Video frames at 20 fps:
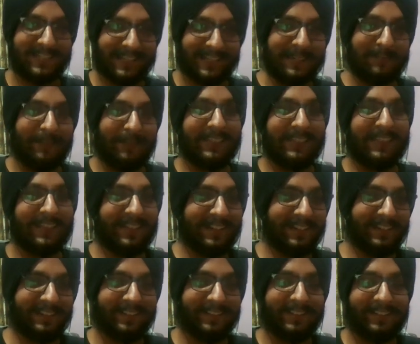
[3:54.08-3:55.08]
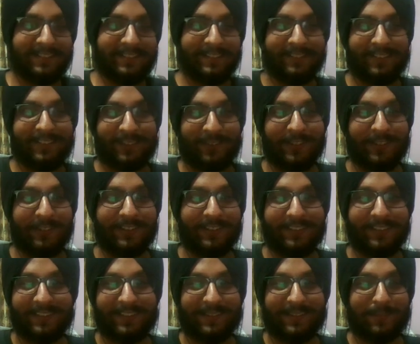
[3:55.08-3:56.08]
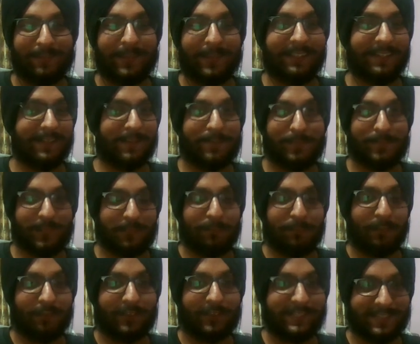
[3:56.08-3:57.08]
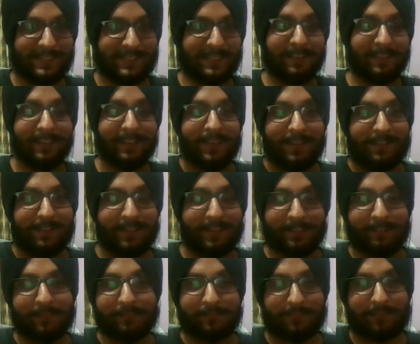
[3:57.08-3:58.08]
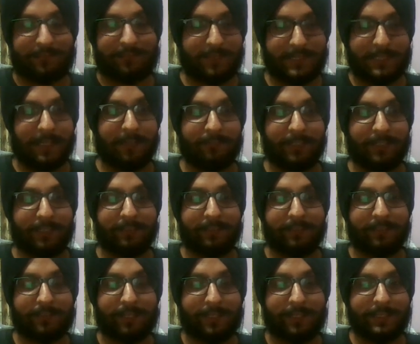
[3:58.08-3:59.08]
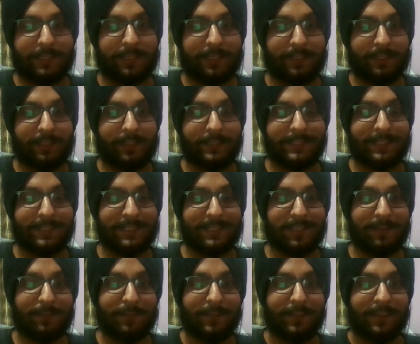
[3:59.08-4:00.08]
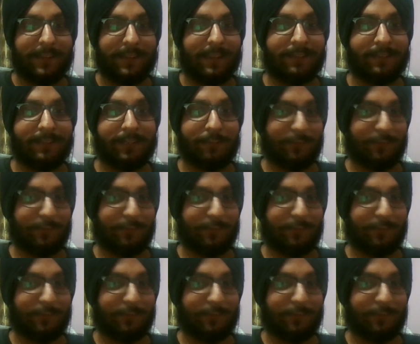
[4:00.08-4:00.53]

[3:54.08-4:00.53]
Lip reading: by the, by the professors and the staff that is there in that research lab. And it was a